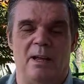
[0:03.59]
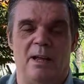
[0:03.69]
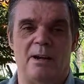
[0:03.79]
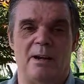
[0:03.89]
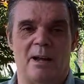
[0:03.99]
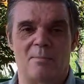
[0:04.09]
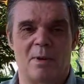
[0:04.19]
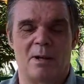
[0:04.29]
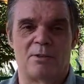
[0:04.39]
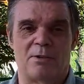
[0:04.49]
Here I am,
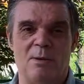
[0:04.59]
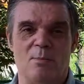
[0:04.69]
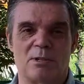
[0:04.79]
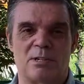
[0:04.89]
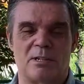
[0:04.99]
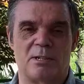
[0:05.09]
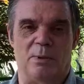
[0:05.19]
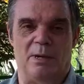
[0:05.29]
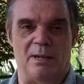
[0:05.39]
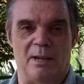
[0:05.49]
3 months into
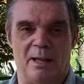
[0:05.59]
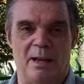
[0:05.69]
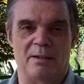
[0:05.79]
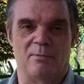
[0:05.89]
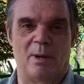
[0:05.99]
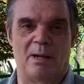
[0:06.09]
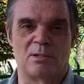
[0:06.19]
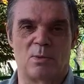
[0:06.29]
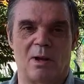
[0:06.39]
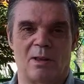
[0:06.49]
it, end of my
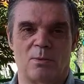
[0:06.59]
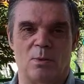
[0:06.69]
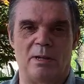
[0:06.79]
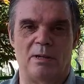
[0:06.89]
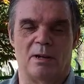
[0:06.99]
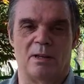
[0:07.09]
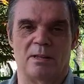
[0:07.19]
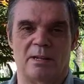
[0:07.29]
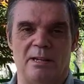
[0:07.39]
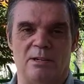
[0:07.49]
12th week on
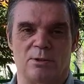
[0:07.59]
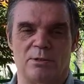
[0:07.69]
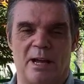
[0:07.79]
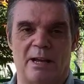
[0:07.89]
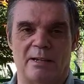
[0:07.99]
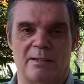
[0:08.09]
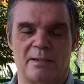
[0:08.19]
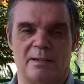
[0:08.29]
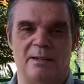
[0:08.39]
the Keto Diet.